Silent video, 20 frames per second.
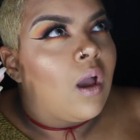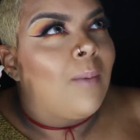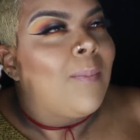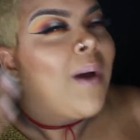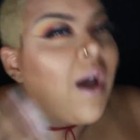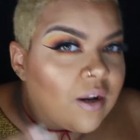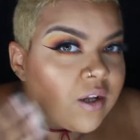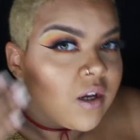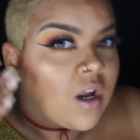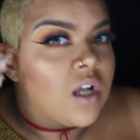
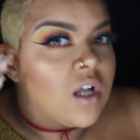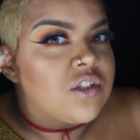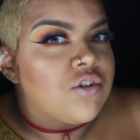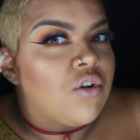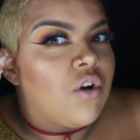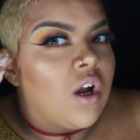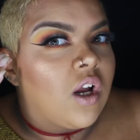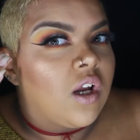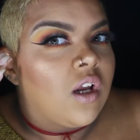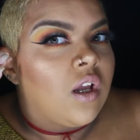powder
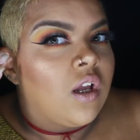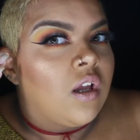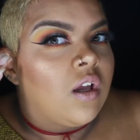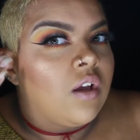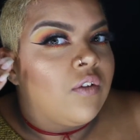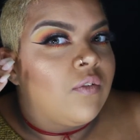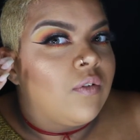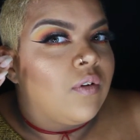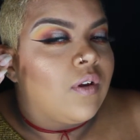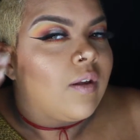contour,
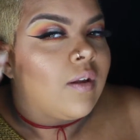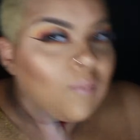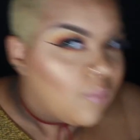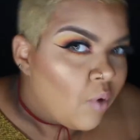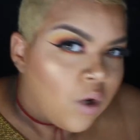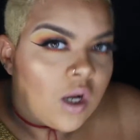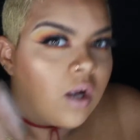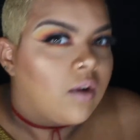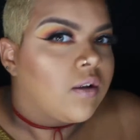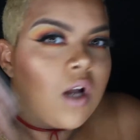
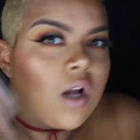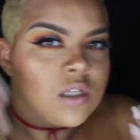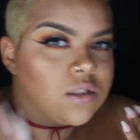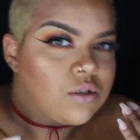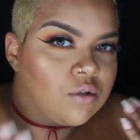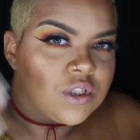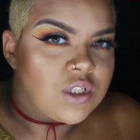more contour,